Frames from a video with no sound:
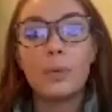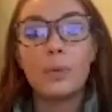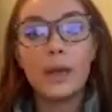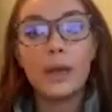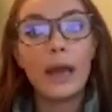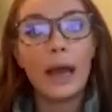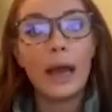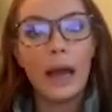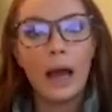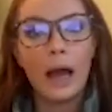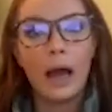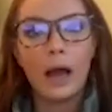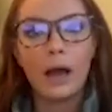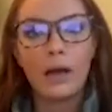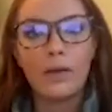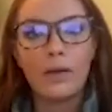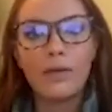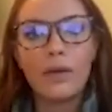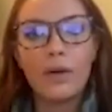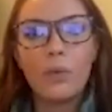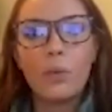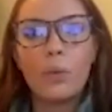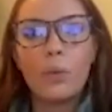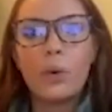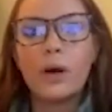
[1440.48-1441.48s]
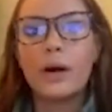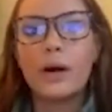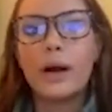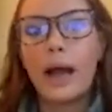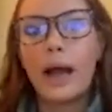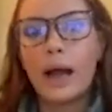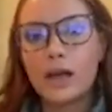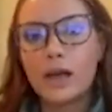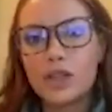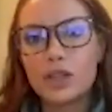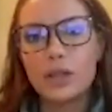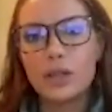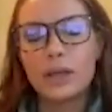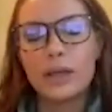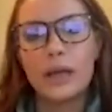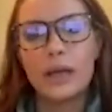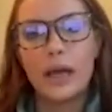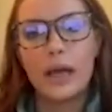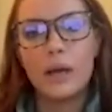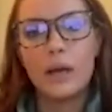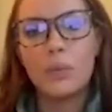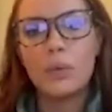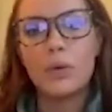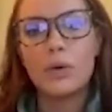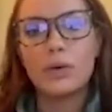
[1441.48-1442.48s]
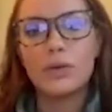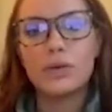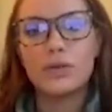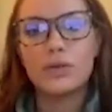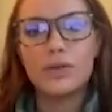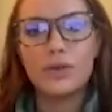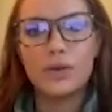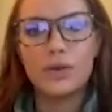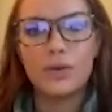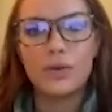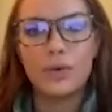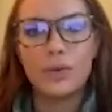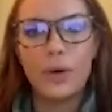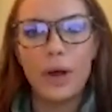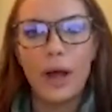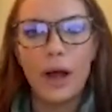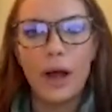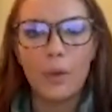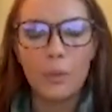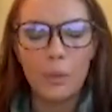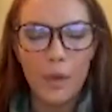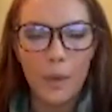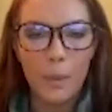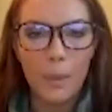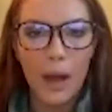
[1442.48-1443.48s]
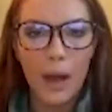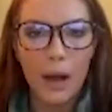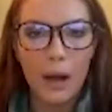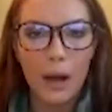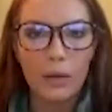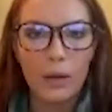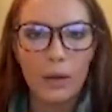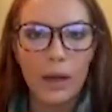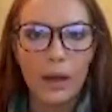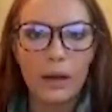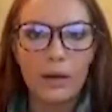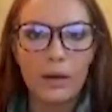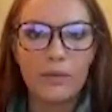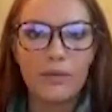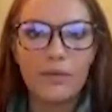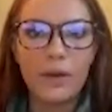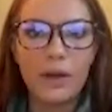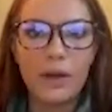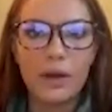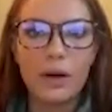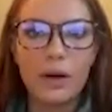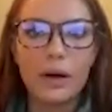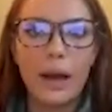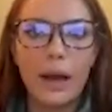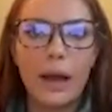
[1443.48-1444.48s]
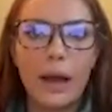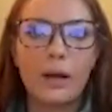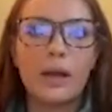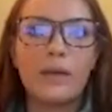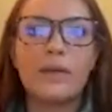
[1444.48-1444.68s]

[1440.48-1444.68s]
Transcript: we have, we're actually able to help them out and figure it out,